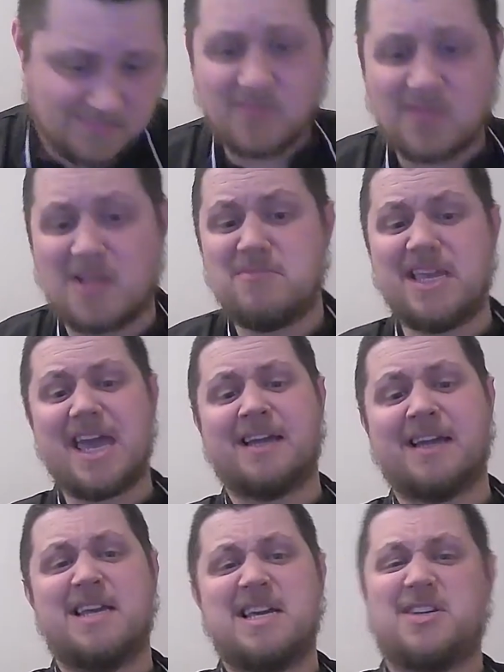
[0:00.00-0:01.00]
But yeah,
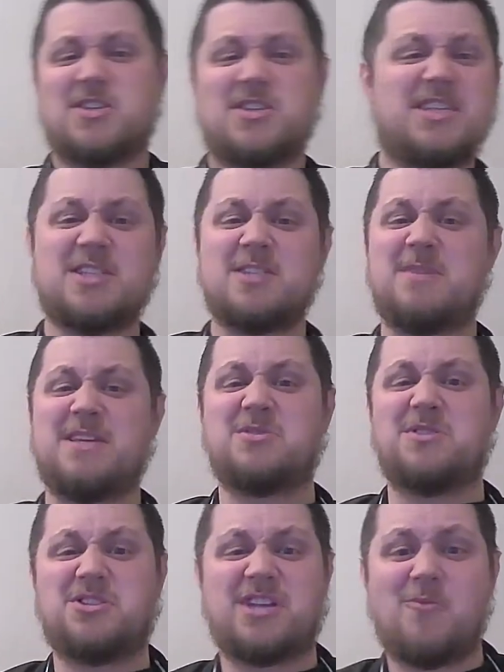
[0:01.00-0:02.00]
so this is me
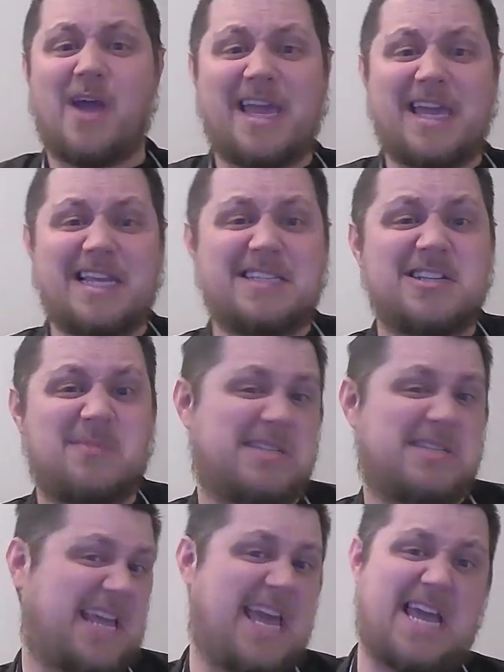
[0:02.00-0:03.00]
sort of chin wagging. It's going to be
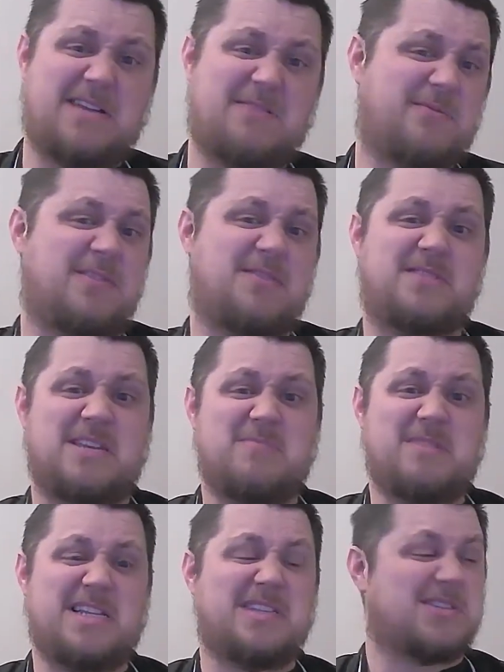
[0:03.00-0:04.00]
10-15
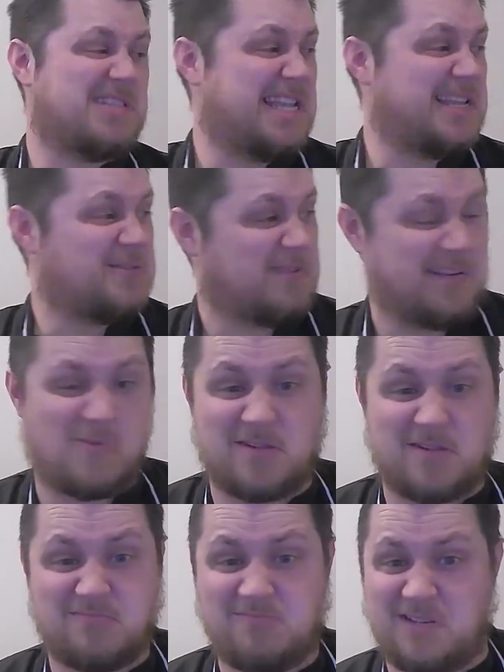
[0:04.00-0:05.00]
minutes, literally,
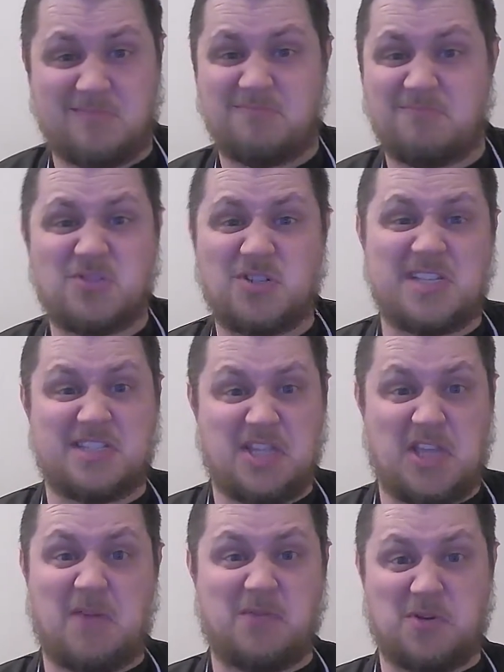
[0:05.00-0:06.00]
well, you know, shit's in
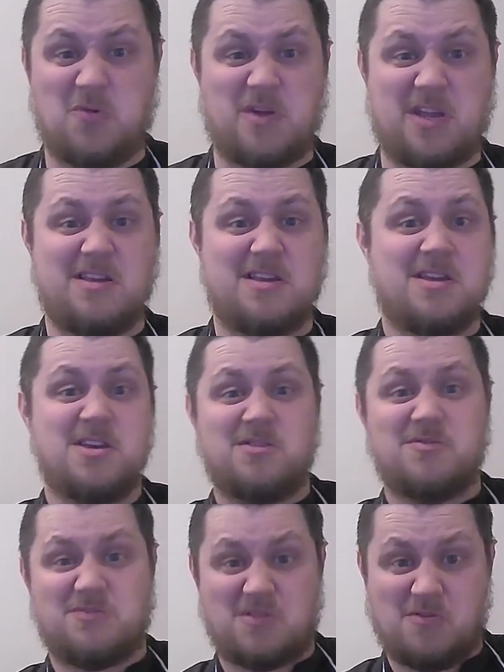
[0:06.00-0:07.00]
the oven cooking.
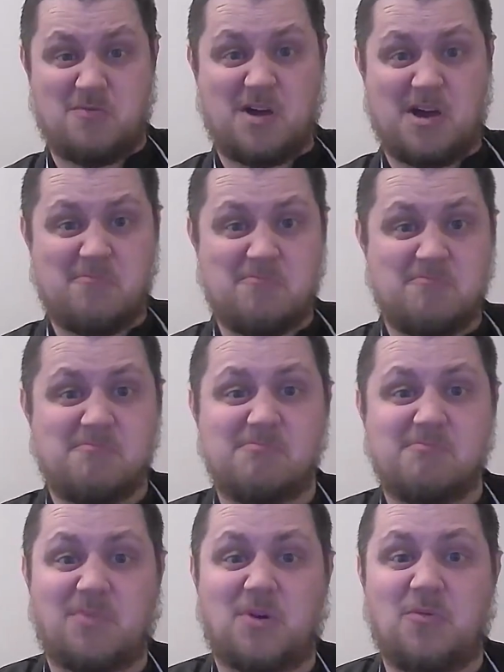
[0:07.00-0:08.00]
So
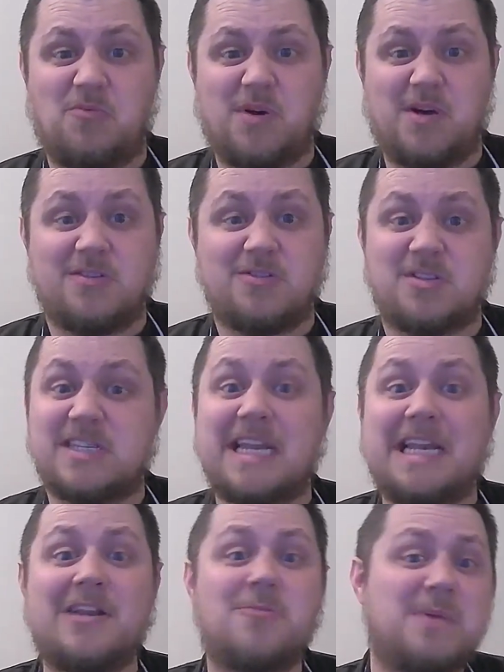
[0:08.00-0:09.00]
you just get
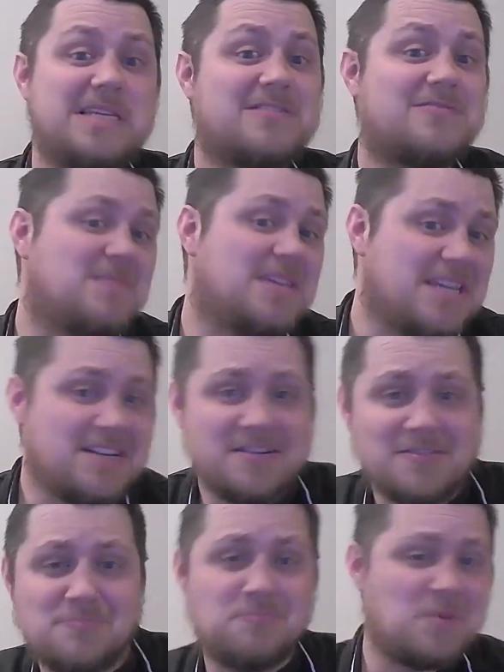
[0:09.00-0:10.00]
a little piece of me, a
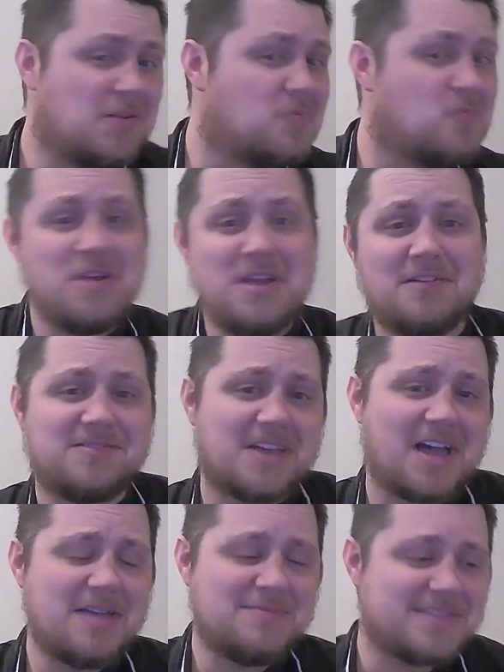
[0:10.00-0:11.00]
little bit of Wheel of
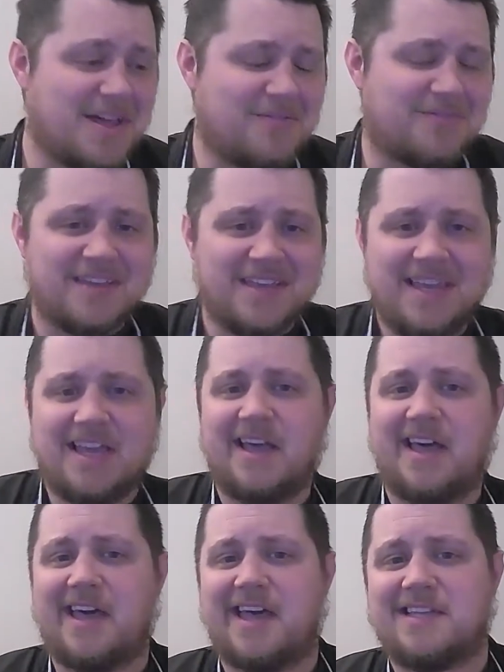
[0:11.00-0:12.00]
Time stuff.
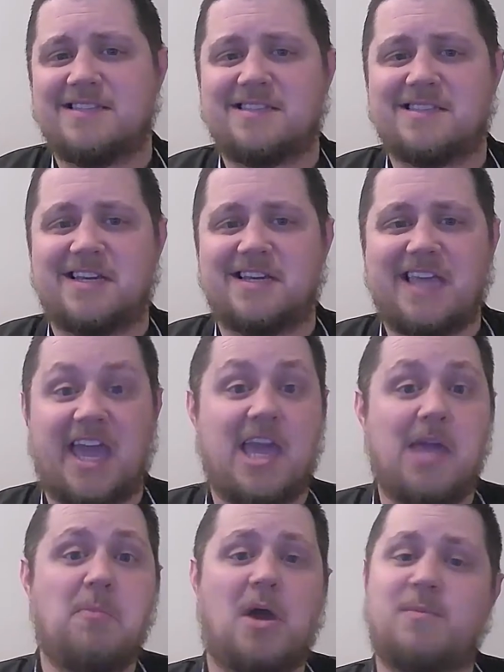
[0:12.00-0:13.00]
And yeah,
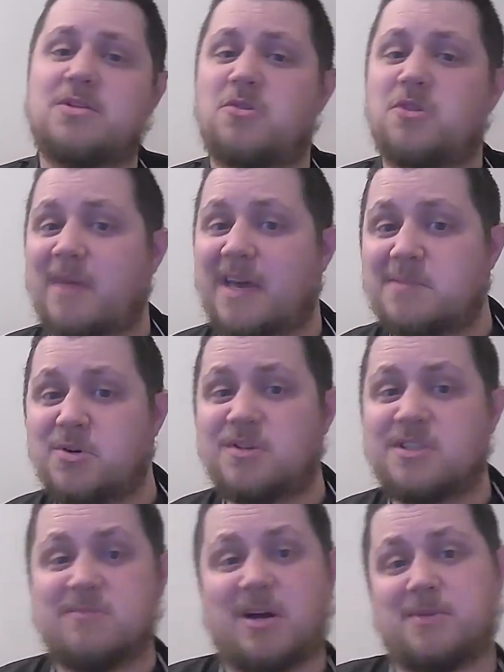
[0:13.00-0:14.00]
it might be talk about the
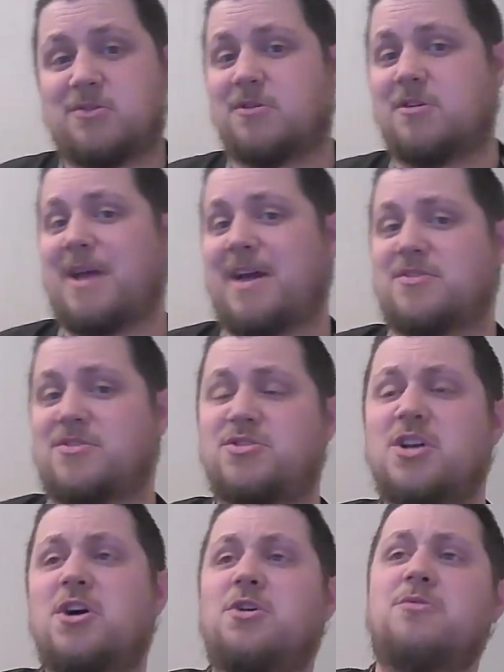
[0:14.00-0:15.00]
books, it might be talk about the
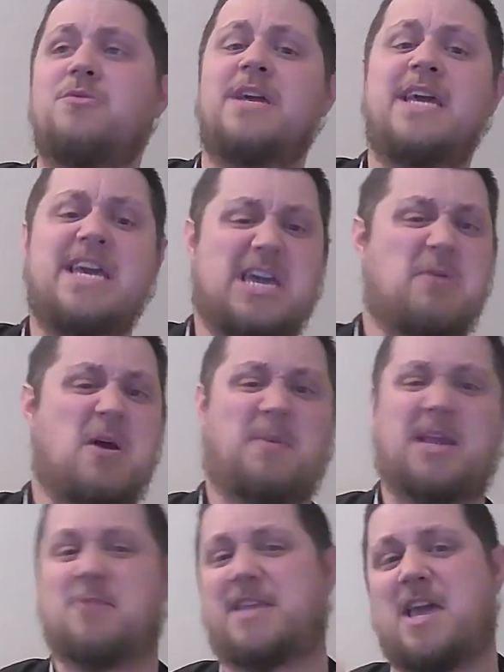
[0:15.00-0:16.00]
show, it might be
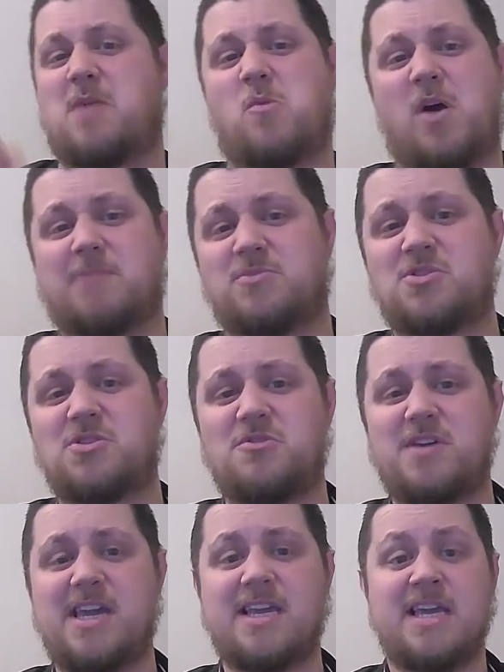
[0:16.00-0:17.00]
an update on what I'm
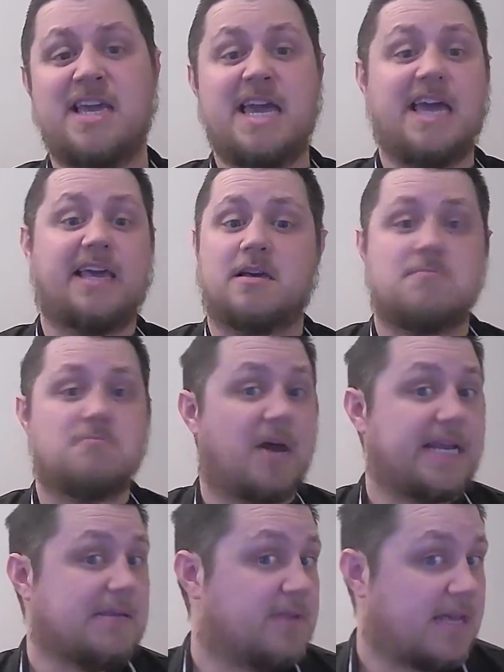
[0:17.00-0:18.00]
doing,
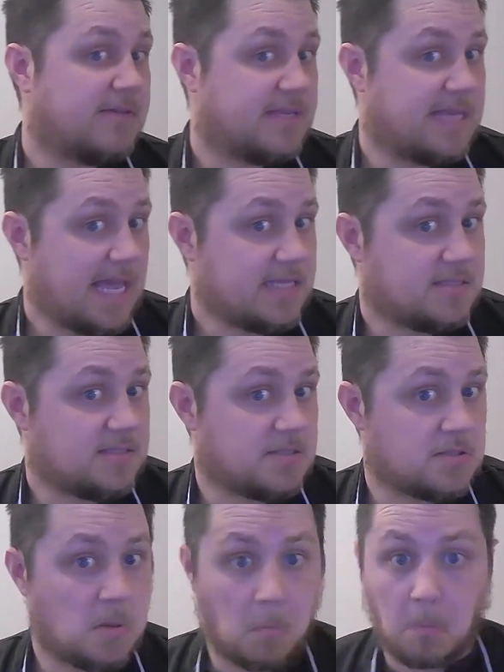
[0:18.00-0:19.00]
might even have a
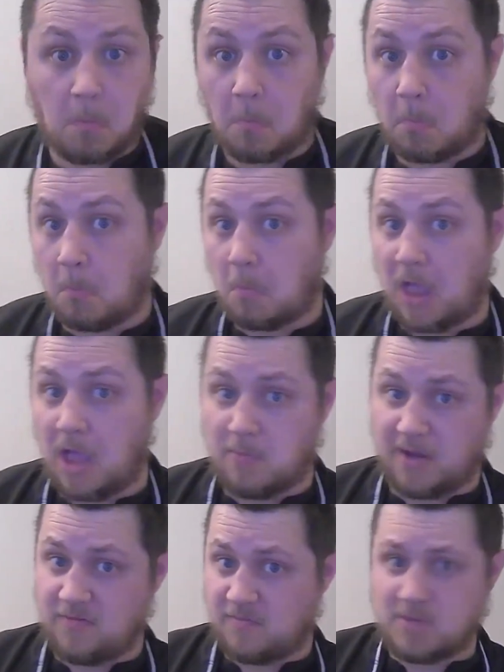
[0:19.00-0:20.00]
guest. I
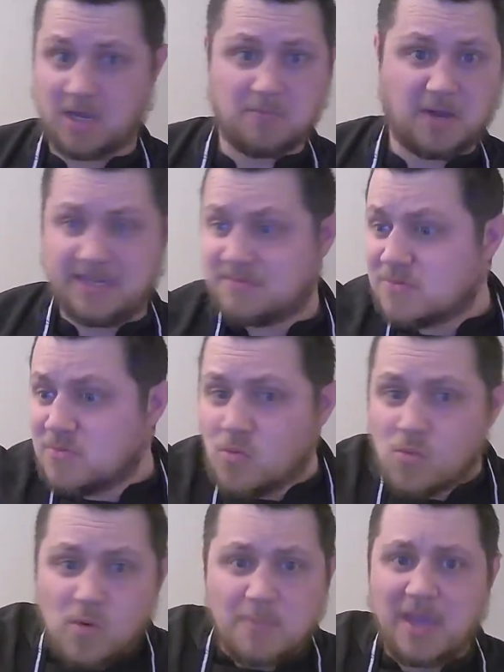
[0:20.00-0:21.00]
might
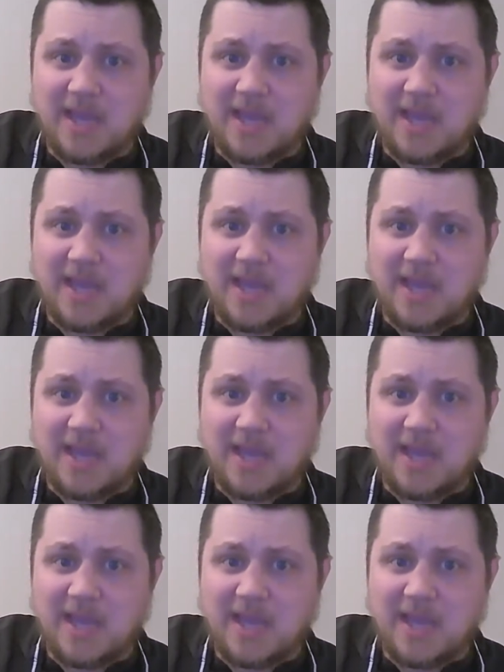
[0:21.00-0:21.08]
whip in a